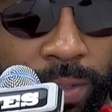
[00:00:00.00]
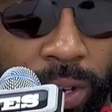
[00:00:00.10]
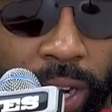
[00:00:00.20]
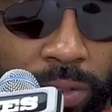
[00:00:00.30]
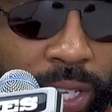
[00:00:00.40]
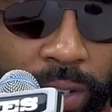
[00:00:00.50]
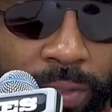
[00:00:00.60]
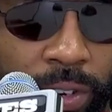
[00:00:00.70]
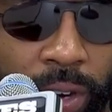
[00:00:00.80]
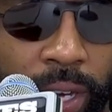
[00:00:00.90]
You know, I don't take it for
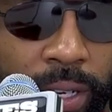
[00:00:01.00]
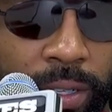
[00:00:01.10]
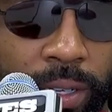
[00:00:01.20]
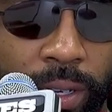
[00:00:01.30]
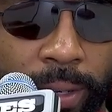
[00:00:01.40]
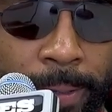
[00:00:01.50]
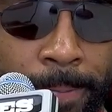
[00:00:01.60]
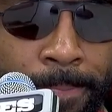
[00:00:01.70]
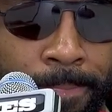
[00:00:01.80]
granted. Um,